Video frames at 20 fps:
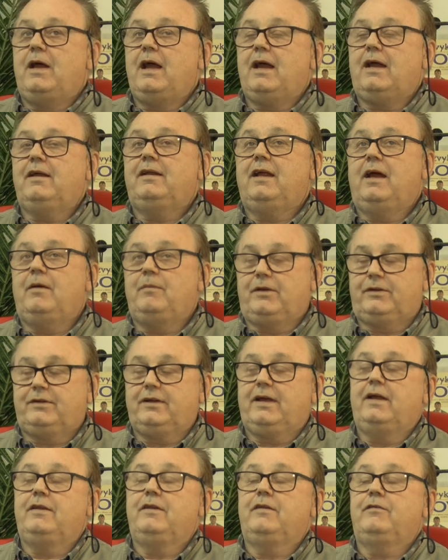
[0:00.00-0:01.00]
academics
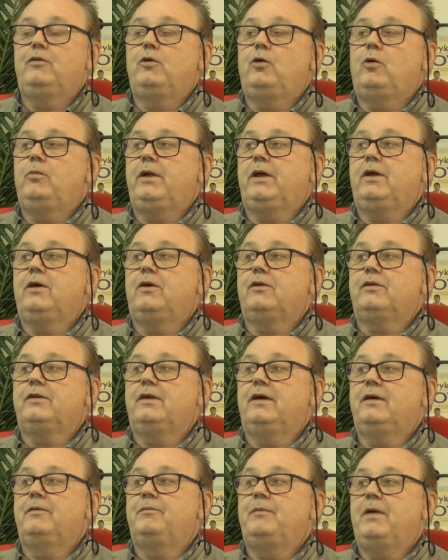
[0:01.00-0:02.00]
again. They've normally got
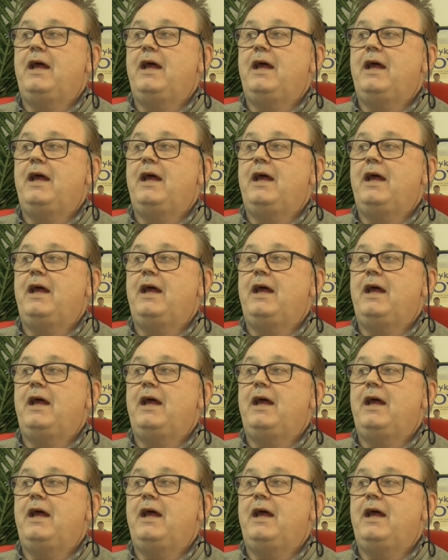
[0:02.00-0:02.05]
a